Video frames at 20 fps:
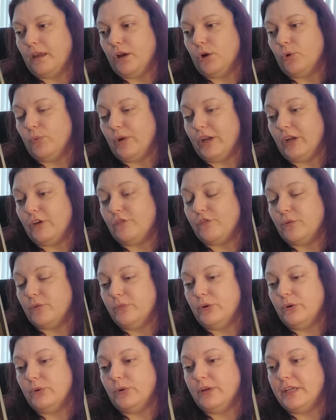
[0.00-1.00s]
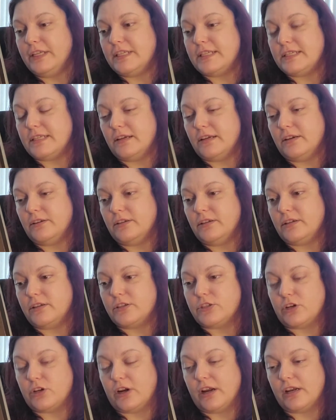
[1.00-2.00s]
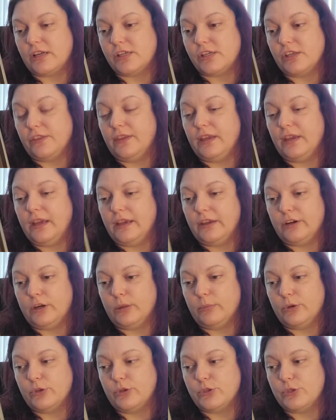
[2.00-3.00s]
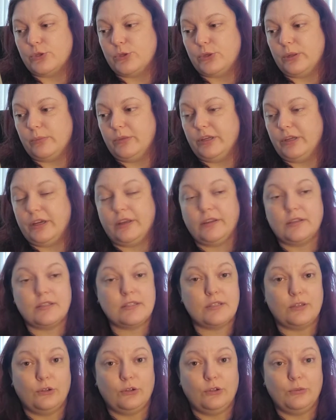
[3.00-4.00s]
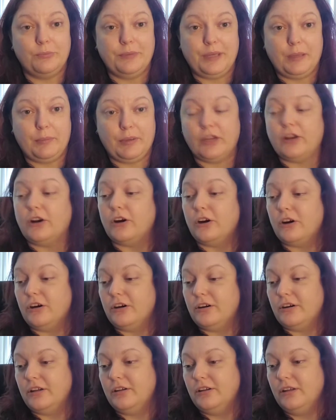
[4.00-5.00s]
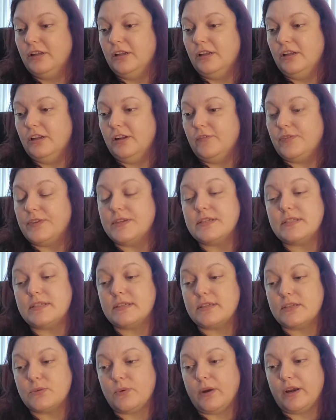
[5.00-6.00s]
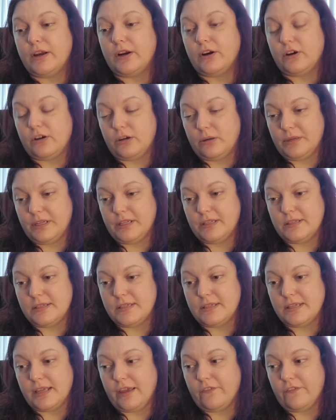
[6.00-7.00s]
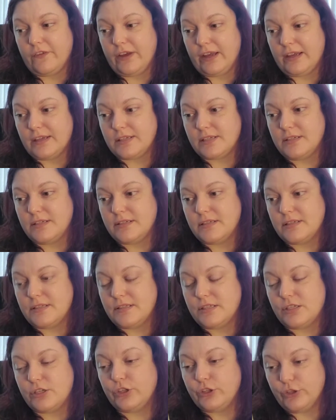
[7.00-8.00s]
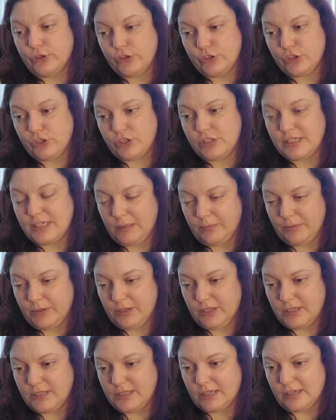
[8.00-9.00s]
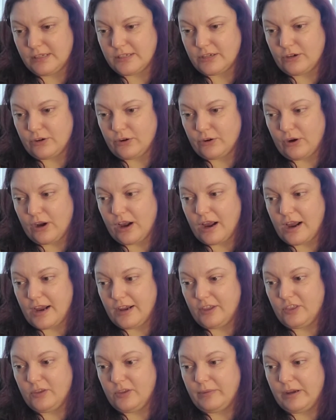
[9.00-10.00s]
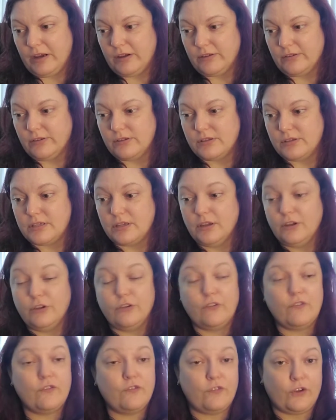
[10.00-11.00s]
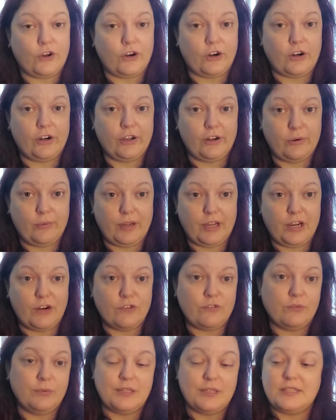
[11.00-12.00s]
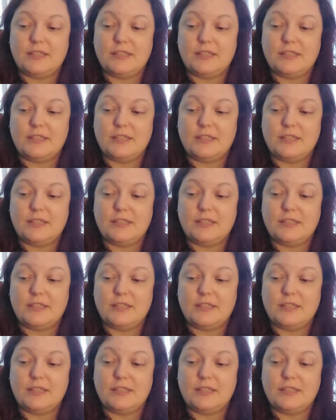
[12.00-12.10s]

Away from noise, sound, and distraction, the innermost trembling of the soul may be heard. This is why hermits seek vastness and seclusion deep in the desert or high in the mountains, far and away from the